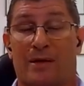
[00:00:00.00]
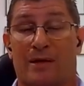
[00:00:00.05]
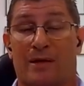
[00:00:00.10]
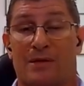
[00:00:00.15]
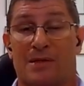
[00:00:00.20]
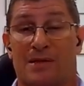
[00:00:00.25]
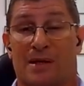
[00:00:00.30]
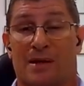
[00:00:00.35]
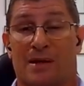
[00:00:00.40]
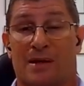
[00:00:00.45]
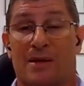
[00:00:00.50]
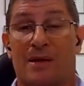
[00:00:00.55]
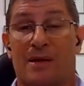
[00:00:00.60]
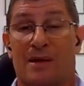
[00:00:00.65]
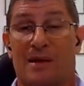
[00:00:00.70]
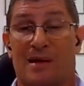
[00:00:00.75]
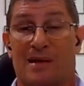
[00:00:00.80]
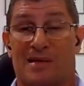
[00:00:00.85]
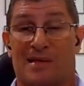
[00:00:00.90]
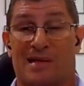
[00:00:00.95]
There was a
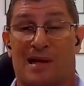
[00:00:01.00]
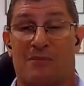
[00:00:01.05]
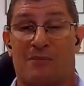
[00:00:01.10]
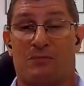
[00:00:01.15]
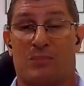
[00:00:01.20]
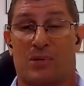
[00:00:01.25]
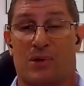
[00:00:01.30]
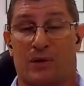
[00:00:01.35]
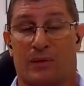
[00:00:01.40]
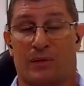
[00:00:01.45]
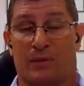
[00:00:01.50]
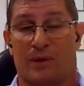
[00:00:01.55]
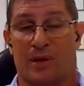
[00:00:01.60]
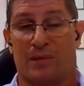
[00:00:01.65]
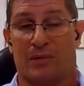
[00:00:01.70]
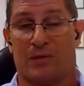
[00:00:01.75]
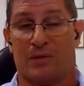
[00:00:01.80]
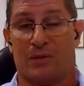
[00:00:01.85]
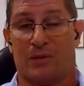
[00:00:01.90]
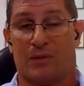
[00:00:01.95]

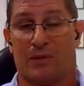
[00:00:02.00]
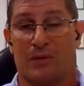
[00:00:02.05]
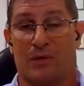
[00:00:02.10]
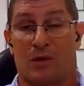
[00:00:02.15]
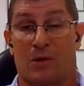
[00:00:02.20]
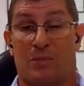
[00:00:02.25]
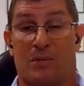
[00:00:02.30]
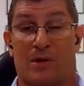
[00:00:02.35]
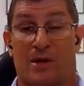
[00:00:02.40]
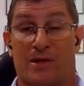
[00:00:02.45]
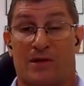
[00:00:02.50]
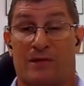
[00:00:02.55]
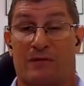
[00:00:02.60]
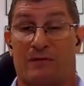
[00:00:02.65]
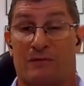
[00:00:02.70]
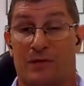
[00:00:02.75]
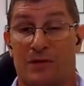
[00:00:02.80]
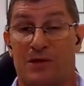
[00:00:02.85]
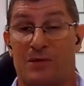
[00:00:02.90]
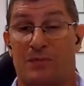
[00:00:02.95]
sub-program called Operation
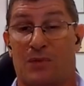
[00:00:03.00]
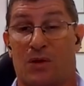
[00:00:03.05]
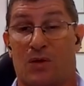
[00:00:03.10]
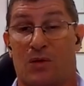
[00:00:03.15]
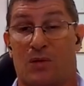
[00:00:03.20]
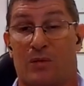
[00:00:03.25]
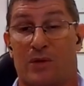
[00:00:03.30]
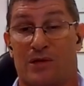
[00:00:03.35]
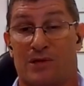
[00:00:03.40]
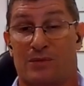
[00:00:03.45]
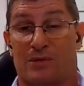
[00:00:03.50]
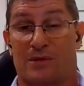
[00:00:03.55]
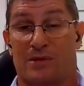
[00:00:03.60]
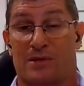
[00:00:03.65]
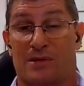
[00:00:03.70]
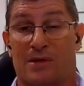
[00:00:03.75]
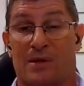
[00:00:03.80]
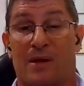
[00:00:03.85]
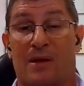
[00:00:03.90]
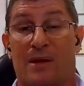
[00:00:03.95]
Fishbowl, which
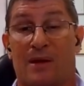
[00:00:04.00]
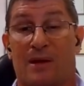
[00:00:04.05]
was